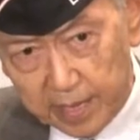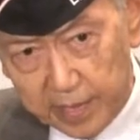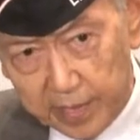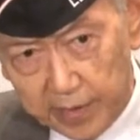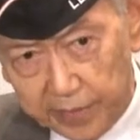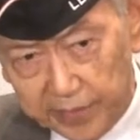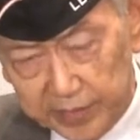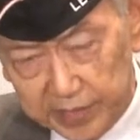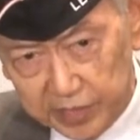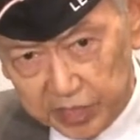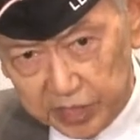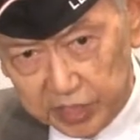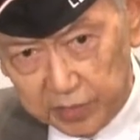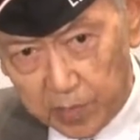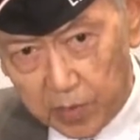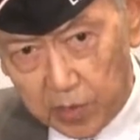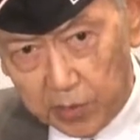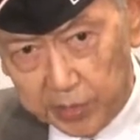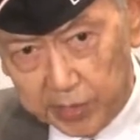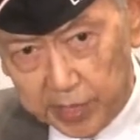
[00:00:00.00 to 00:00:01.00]
there was a
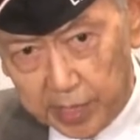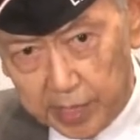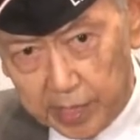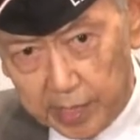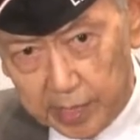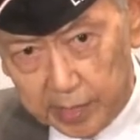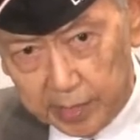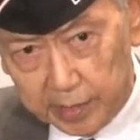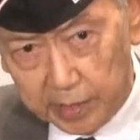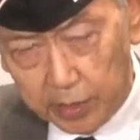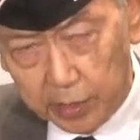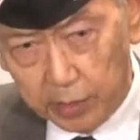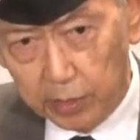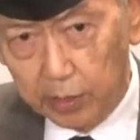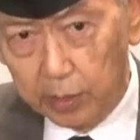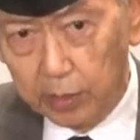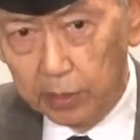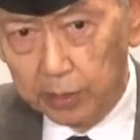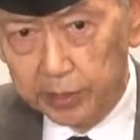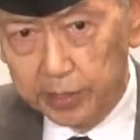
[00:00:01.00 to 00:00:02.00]
small town
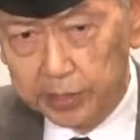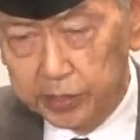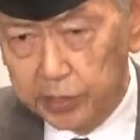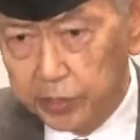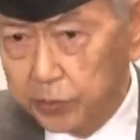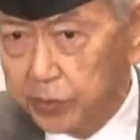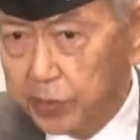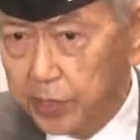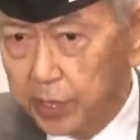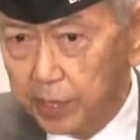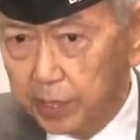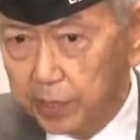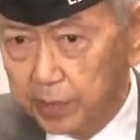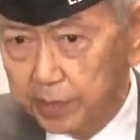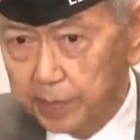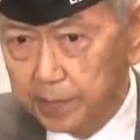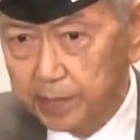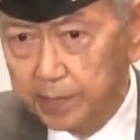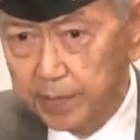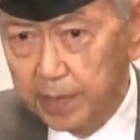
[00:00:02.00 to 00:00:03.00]
called
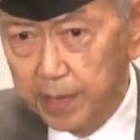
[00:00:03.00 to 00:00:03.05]
Sudong.